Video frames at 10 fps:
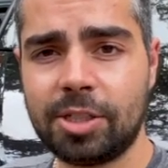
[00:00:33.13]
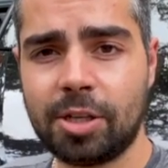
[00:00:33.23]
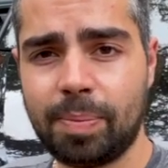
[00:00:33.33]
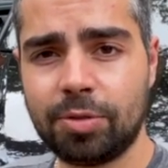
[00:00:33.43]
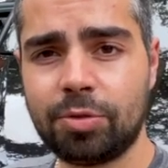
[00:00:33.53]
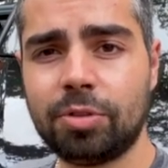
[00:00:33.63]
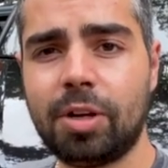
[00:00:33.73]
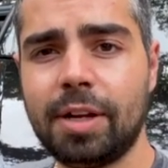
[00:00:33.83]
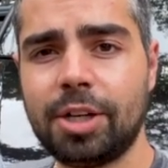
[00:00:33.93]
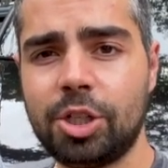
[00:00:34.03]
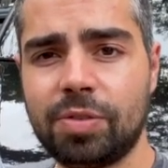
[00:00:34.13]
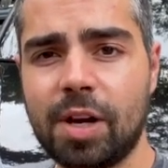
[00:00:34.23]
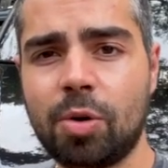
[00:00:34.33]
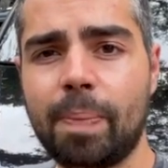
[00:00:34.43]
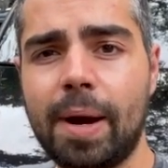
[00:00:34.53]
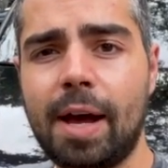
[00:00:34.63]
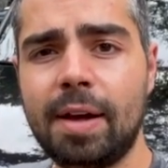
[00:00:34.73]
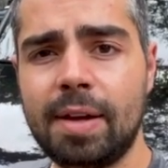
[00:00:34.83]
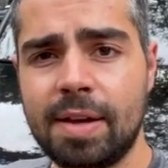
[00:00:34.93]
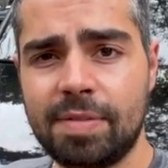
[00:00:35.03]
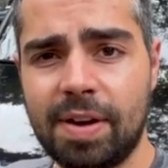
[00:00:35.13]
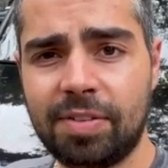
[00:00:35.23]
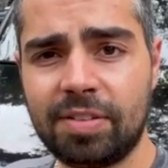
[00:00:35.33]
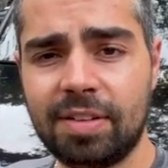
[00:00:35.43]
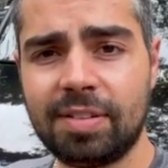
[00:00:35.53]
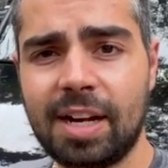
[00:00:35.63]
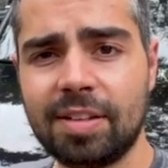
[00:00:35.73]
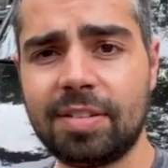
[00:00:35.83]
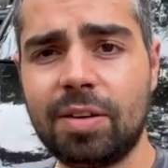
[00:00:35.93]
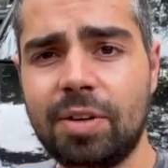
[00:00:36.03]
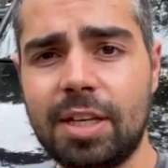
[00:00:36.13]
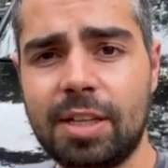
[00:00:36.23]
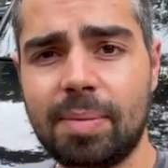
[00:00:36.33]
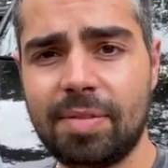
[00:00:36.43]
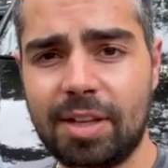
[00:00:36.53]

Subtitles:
As soon as the dollar price goes down, we will buy it, we'll do the installation.